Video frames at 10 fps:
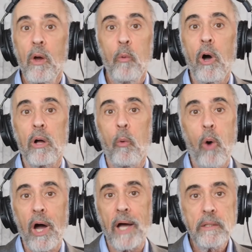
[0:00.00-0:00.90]
Well,
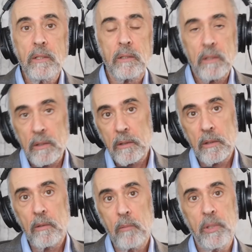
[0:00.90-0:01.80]
one,
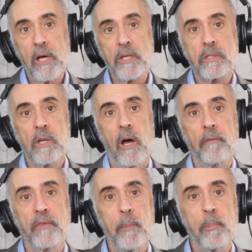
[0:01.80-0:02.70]
because
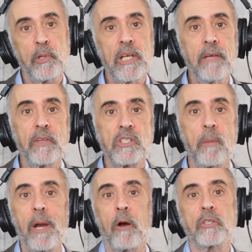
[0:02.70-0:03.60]
of they believe it's a
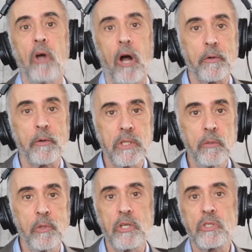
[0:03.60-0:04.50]
meritocracy,
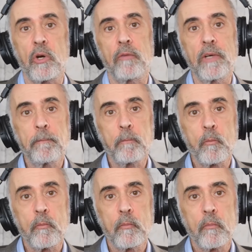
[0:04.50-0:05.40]
we deserve it.
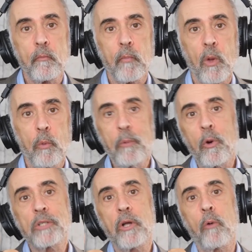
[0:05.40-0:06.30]
We
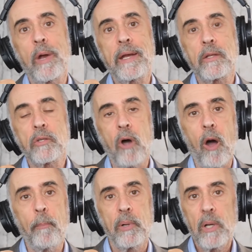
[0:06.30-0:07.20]
worked our way to the
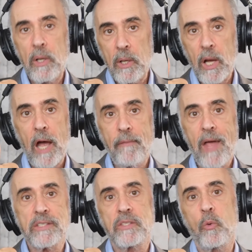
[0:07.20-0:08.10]
top, and
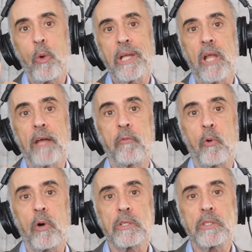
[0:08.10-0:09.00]
that's the way life
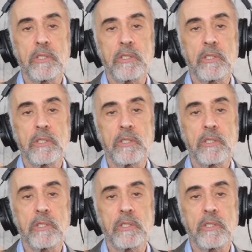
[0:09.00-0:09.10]
works.